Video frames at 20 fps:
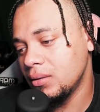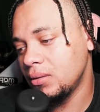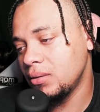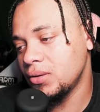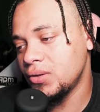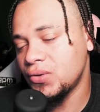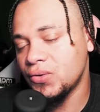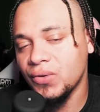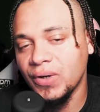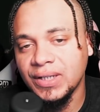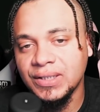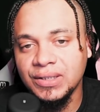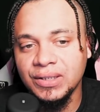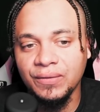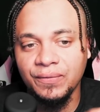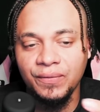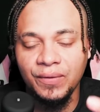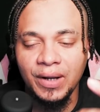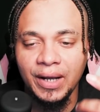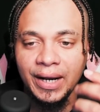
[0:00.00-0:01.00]
the stress
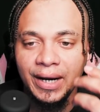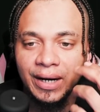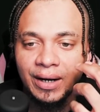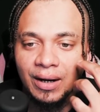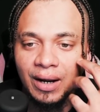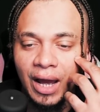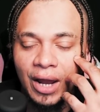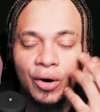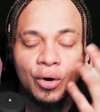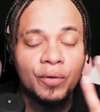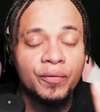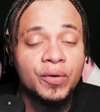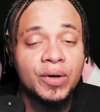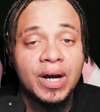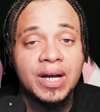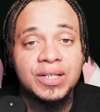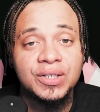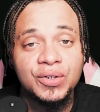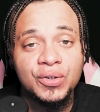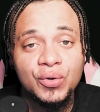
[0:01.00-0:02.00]
of, like, I don't know if you
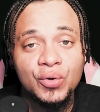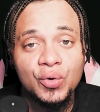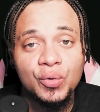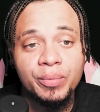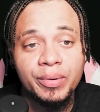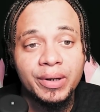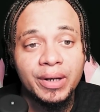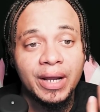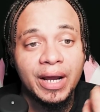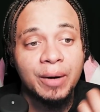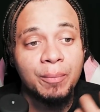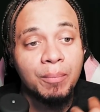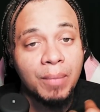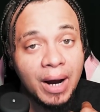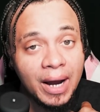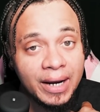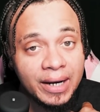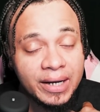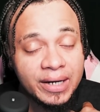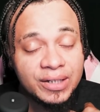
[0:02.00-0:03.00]
guys knew, but, like,
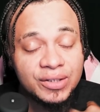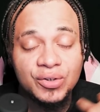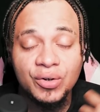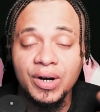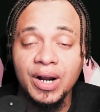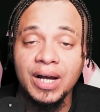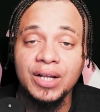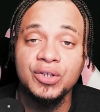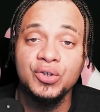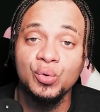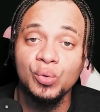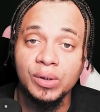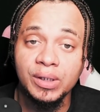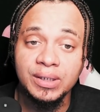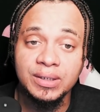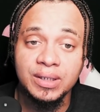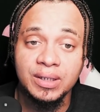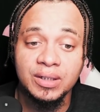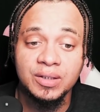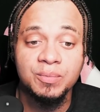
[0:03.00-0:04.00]
my kids are not
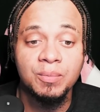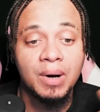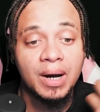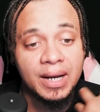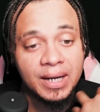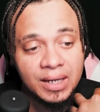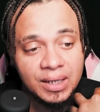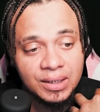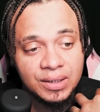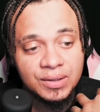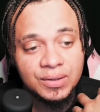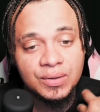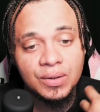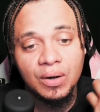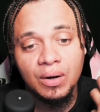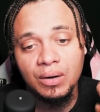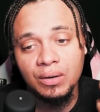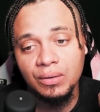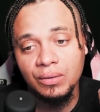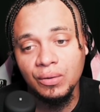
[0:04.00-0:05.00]
Julie's kids. My kids,
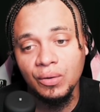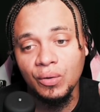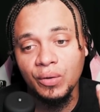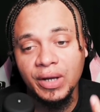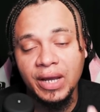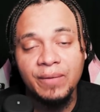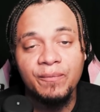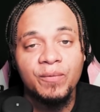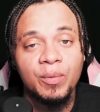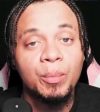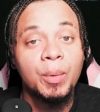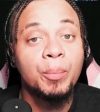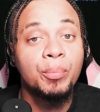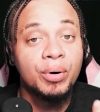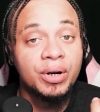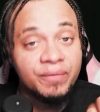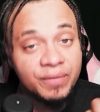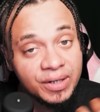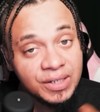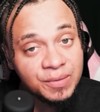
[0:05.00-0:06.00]
you know, came from a
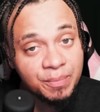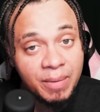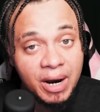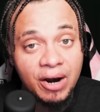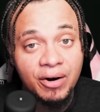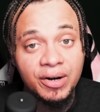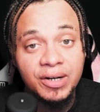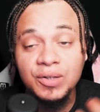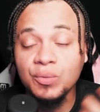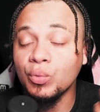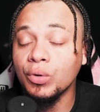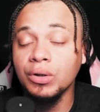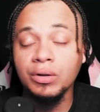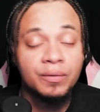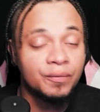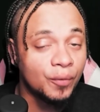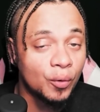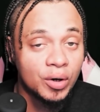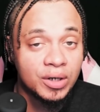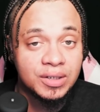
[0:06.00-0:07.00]
previous marriage. We're
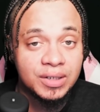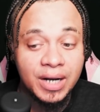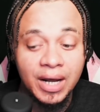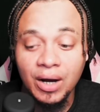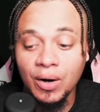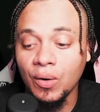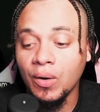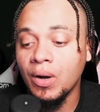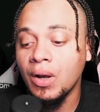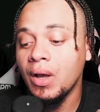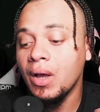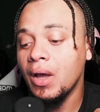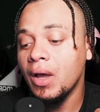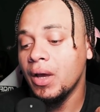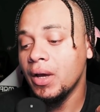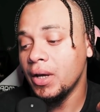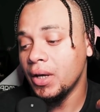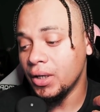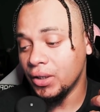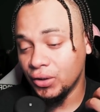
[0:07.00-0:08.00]
divorced now.
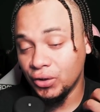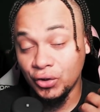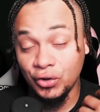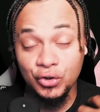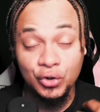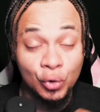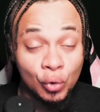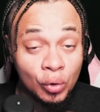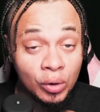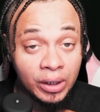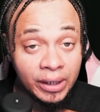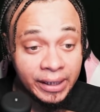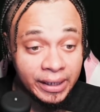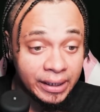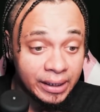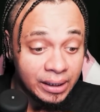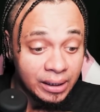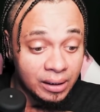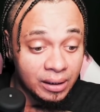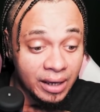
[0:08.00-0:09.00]

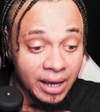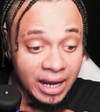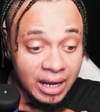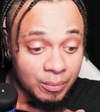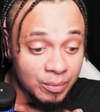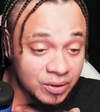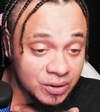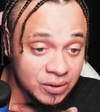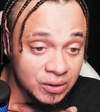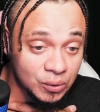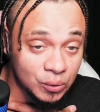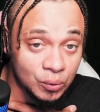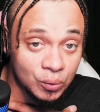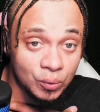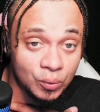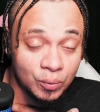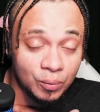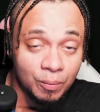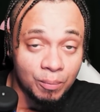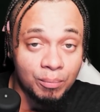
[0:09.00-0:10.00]
Julie came into
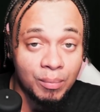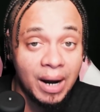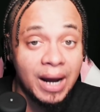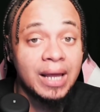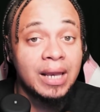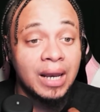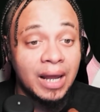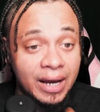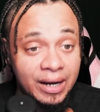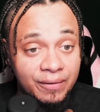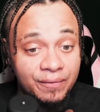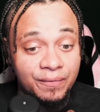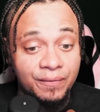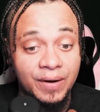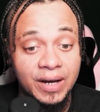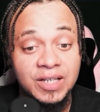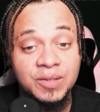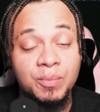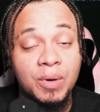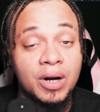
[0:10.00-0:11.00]
my life
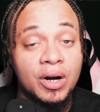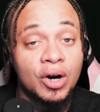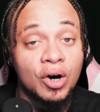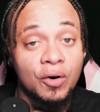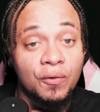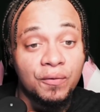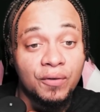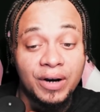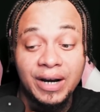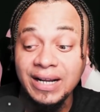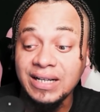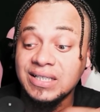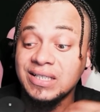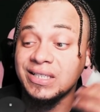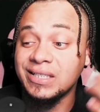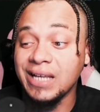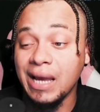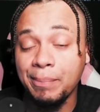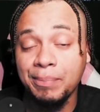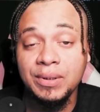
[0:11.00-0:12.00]
as my girlfriend,
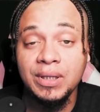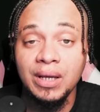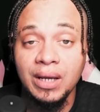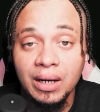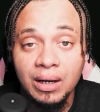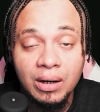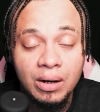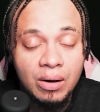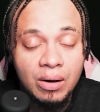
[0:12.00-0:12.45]
accepting